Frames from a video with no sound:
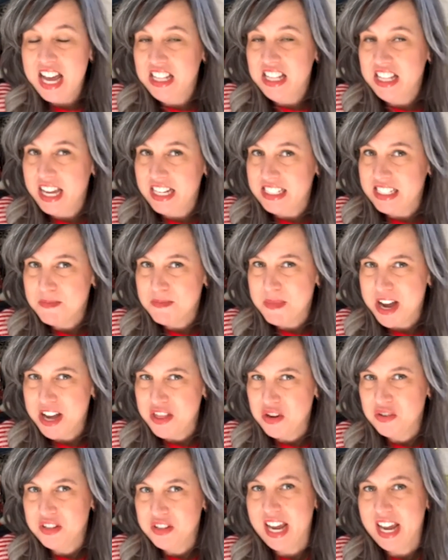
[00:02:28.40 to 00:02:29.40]
unlike some
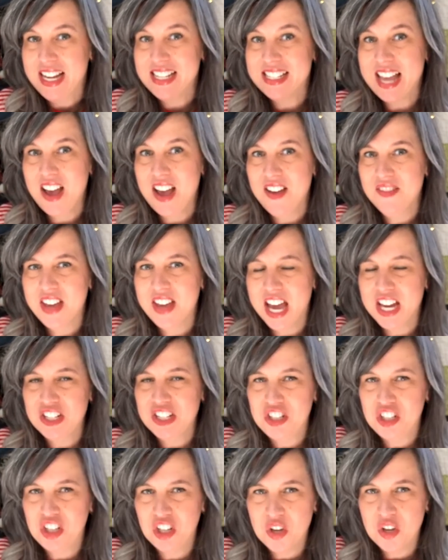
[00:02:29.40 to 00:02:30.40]
other days, I've got
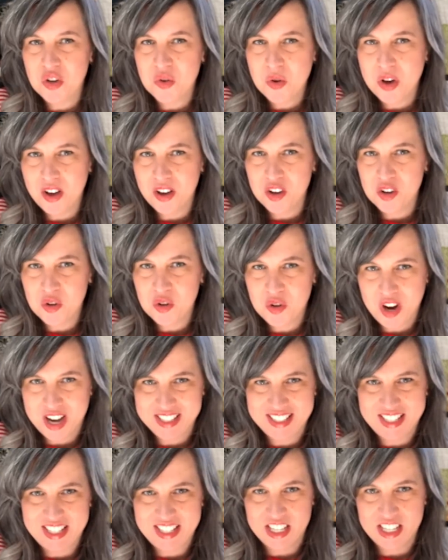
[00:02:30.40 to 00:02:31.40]
two
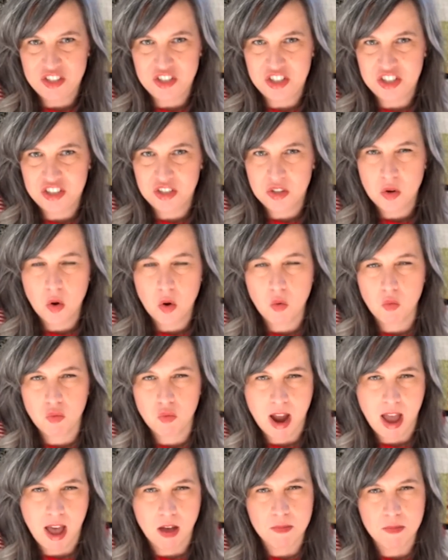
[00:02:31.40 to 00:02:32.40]
cross stitch
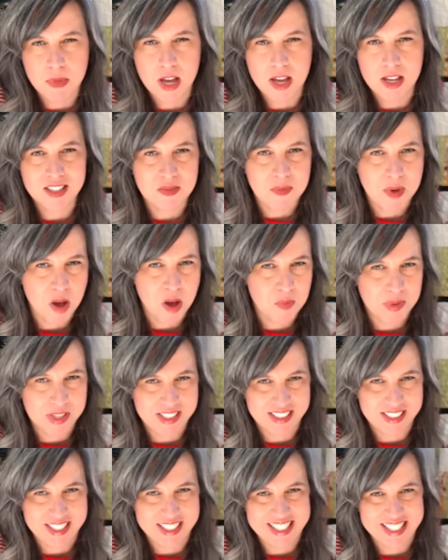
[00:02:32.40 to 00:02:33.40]
realm small
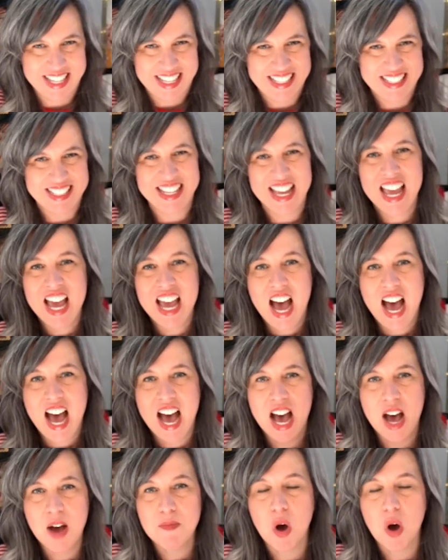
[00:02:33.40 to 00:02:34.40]
businesses.
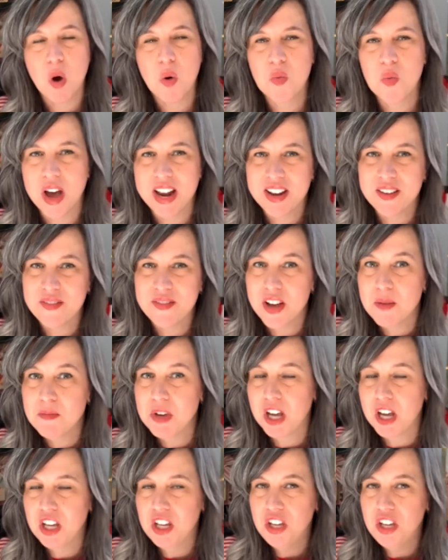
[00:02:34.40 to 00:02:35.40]
Um, one of
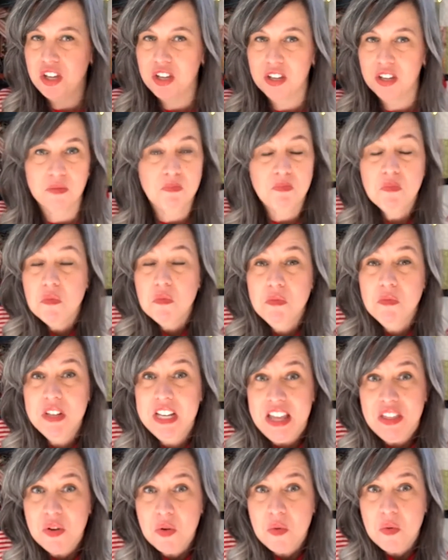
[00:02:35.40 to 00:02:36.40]
them, neither
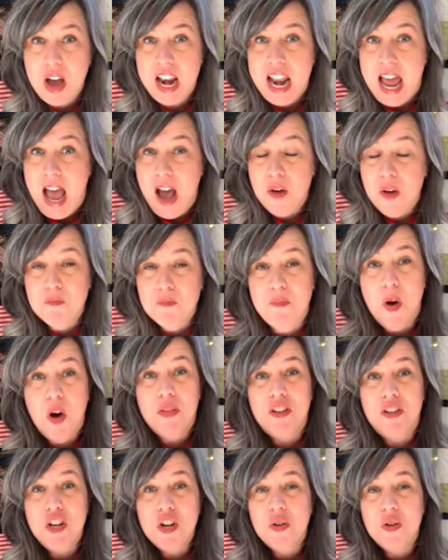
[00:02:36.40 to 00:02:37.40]
one,
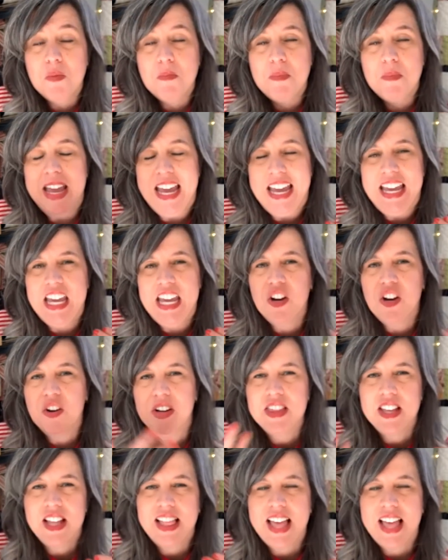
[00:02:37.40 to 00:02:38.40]
both new to me
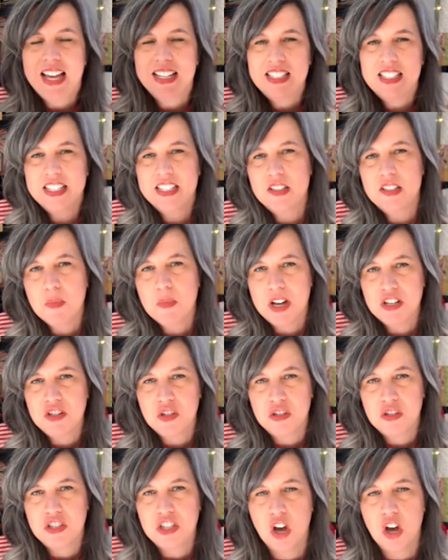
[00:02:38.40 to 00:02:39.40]
here in the last six
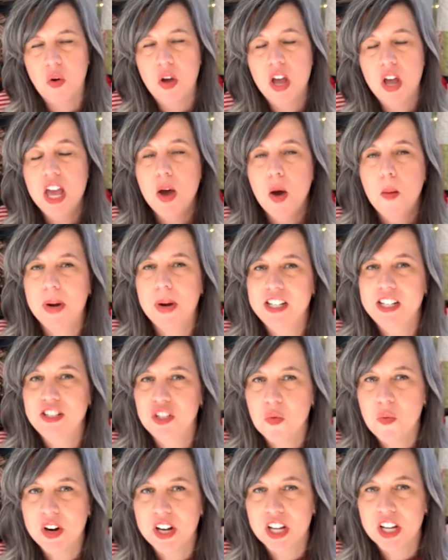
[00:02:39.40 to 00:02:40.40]
months or so, but I
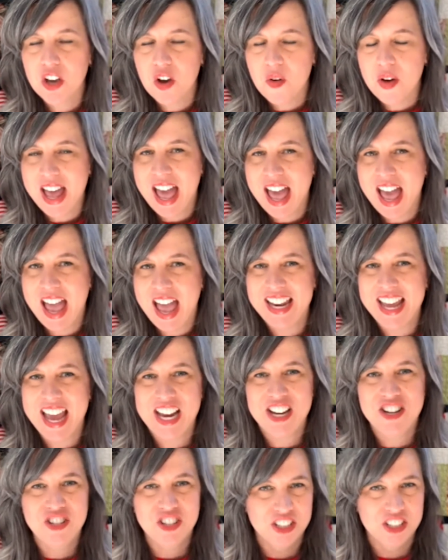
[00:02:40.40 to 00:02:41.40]
do wanna go ahead
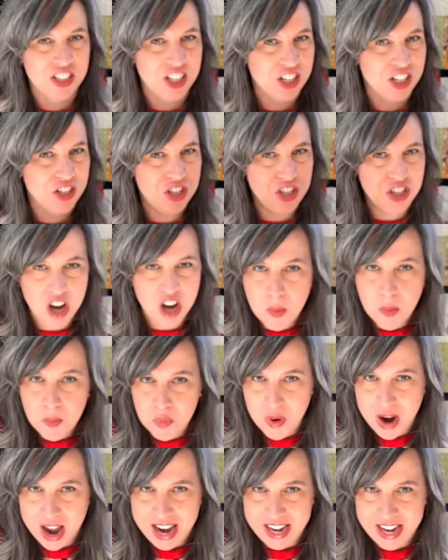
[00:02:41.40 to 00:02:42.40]
and just
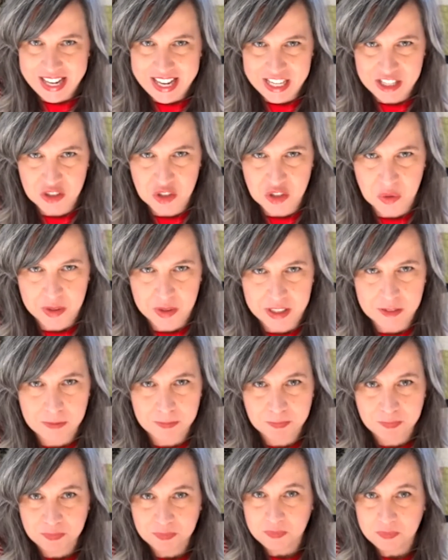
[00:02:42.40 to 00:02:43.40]
jump right into it